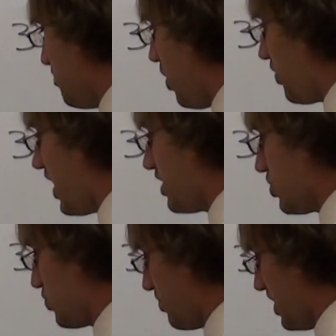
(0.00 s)
Both
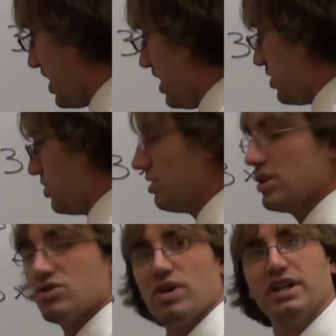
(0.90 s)
answers would be
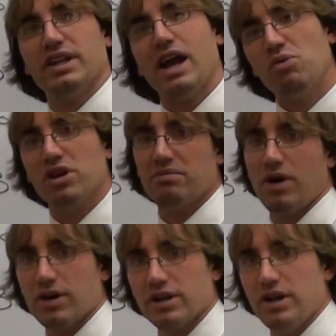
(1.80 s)
constituted as right. And I wouldn't
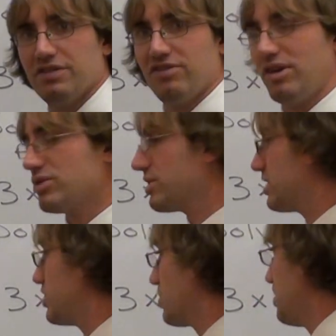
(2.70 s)
mark it off if I was your
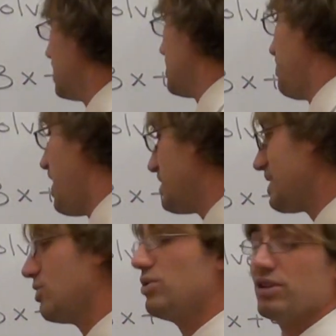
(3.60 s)
teacher, but it depends
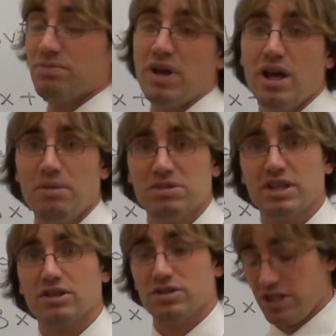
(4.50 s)
on who your
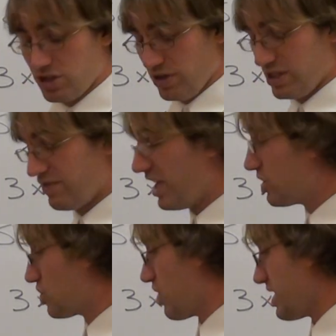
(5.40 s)
particular teacher is. If they
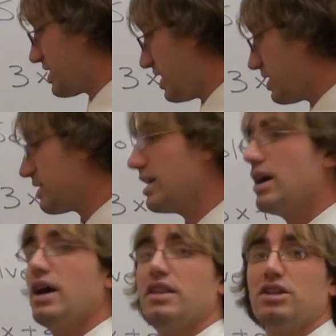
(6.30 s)
stress this,
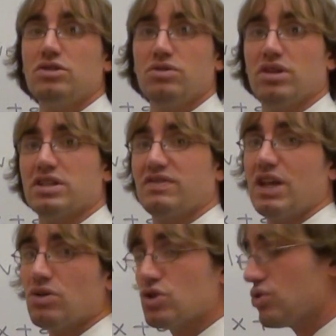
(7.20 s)
then you do this. If
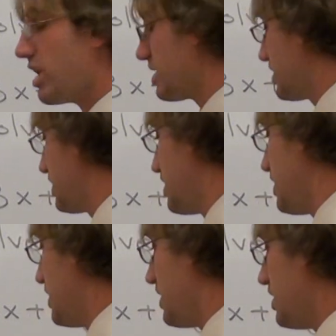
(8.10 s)
they don't stress
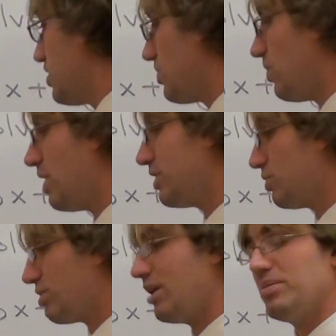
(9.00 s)
either one,
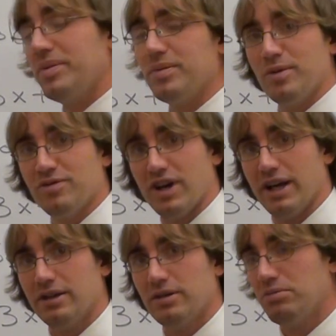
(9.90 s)
you'd probably be
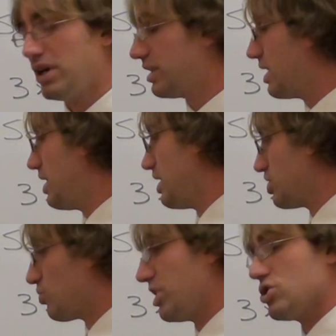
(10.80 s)
fine. But I
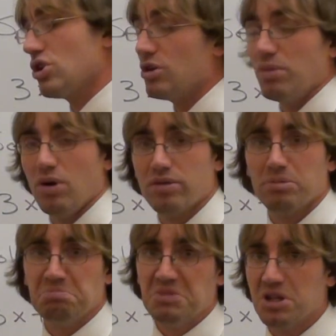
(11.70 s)
just want to show you both.
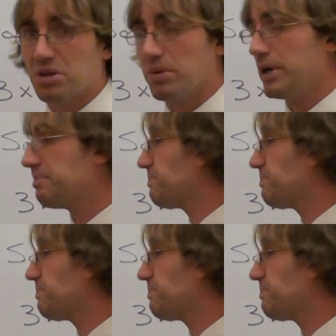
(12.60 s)
Either way.